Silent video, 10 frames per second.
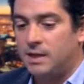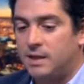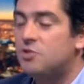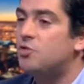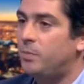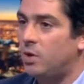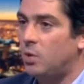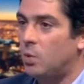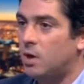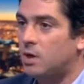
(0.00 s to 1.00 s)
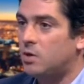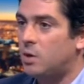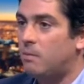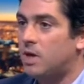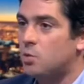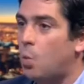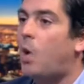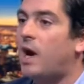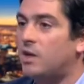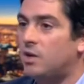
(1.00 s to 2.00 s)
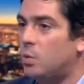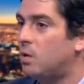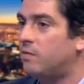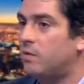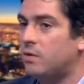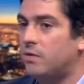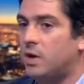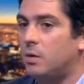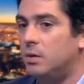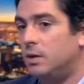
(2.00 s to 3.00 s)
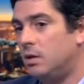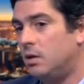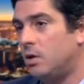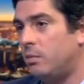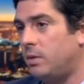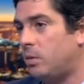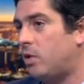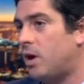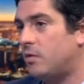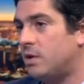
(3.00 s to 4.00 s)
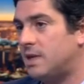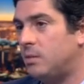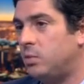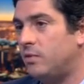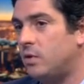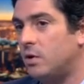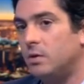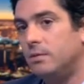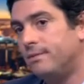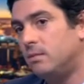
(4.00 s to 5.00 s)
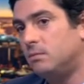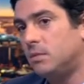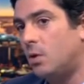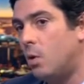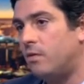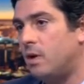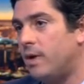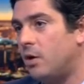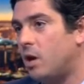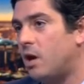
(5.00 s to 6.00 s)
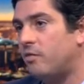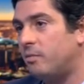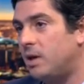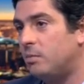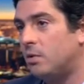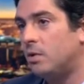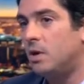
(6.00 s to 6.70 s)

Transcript: distributing work to a much wider workforce. So on People Per Hour, for example, we've got over 1.5 million people.